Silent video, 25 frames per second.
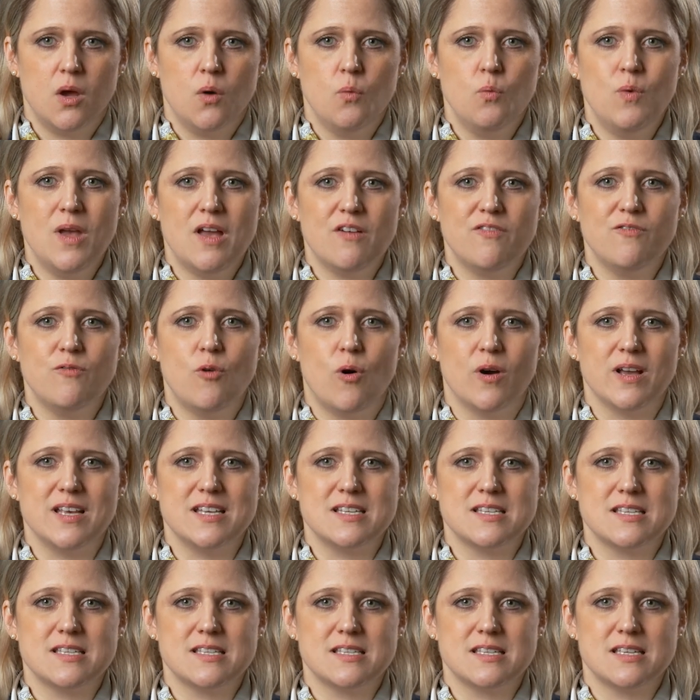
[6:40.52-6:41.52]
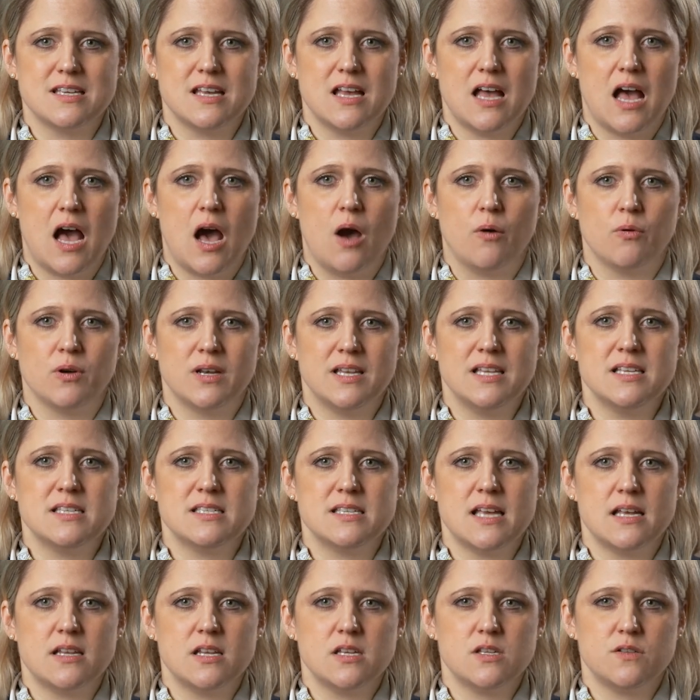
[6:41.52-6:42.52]
We have voiced our
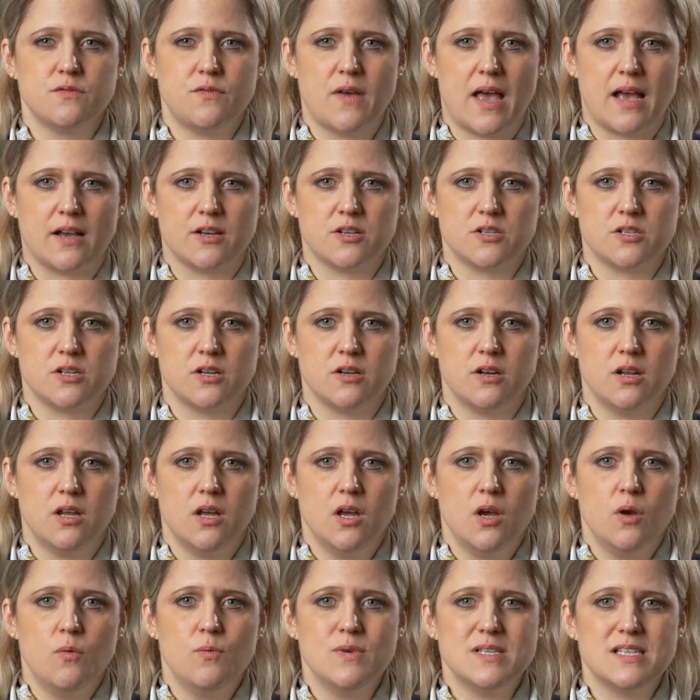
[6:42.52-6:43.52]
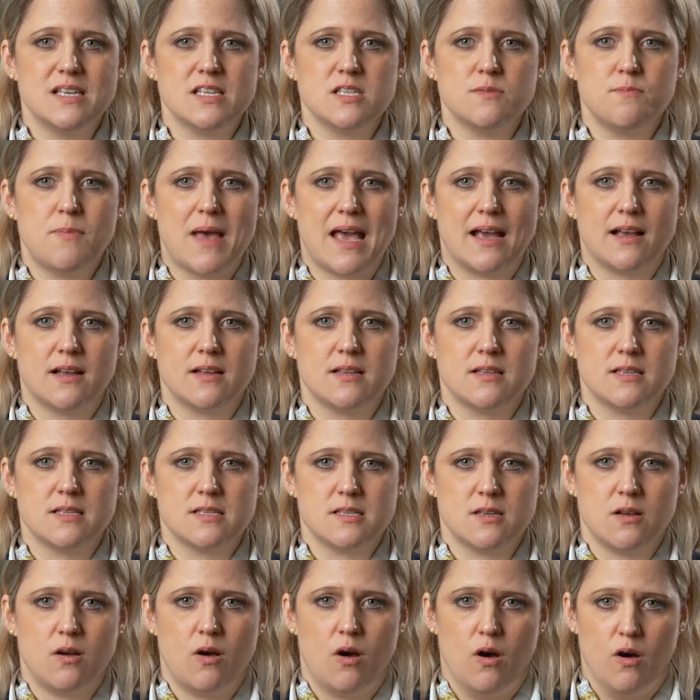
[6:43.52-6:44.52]
dissatisfaction with aspects
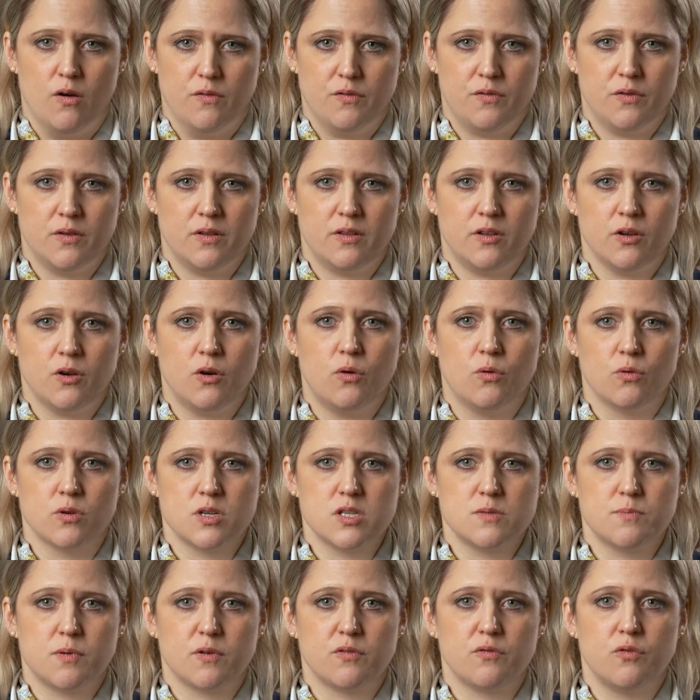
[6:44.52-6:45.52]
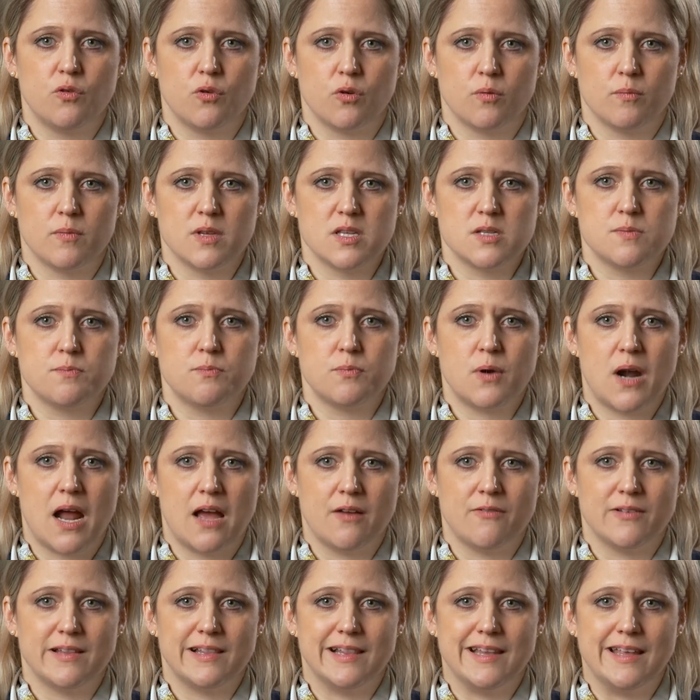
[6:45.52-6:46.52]
of the court's performance
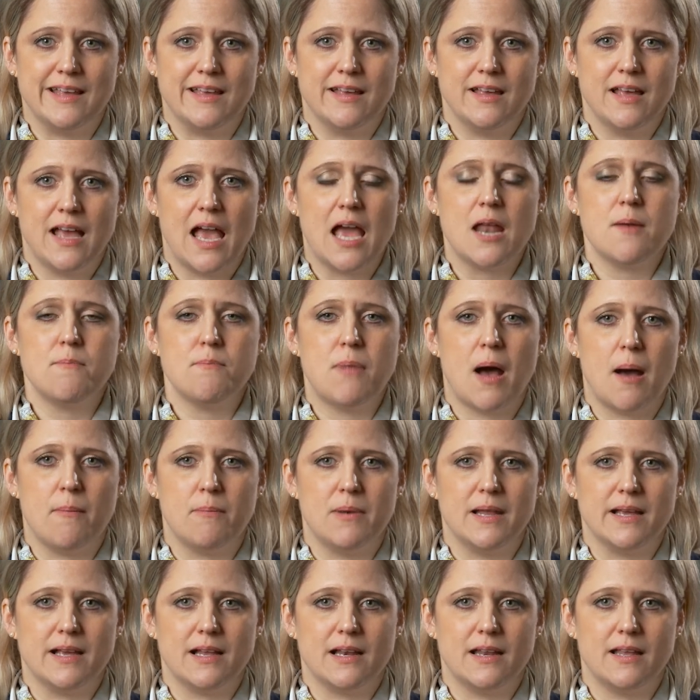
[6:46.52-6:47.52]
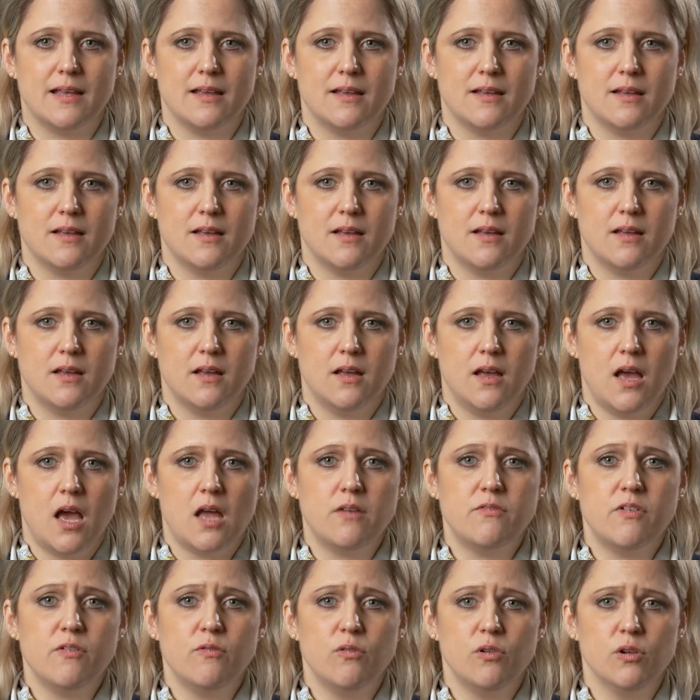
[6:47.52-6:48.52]
privately and publicly, and
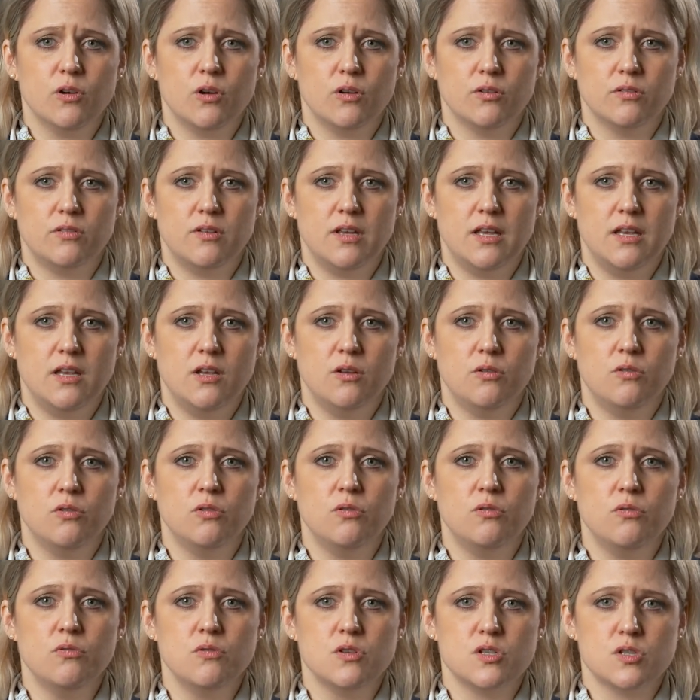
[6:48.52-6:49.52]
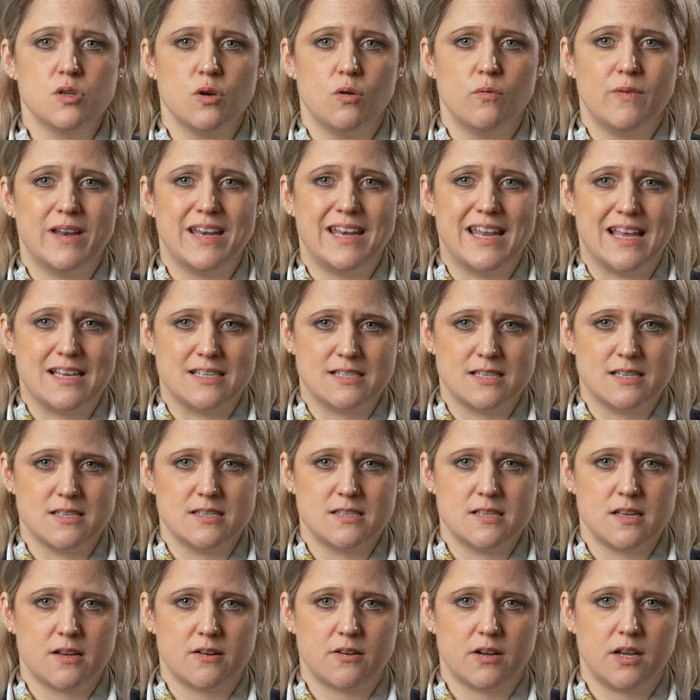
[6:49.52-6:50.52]
we will continue to do so when
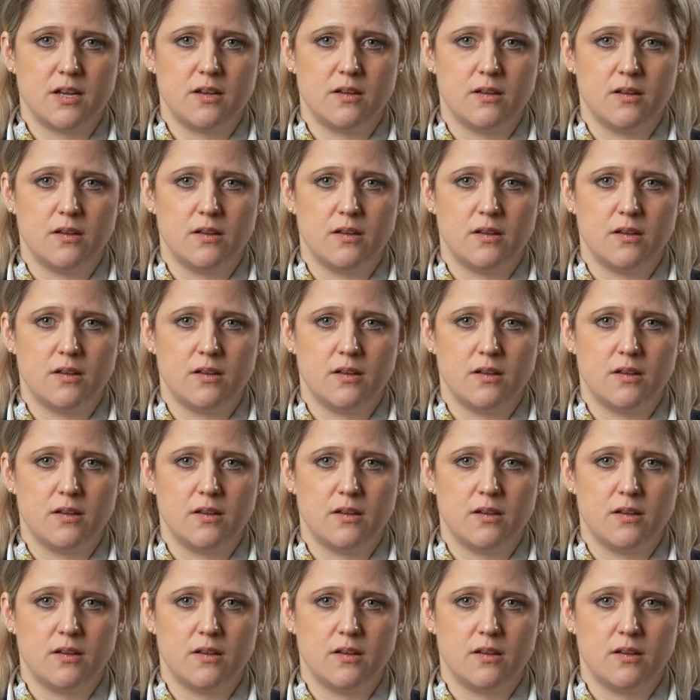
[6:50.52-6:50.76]
necessary.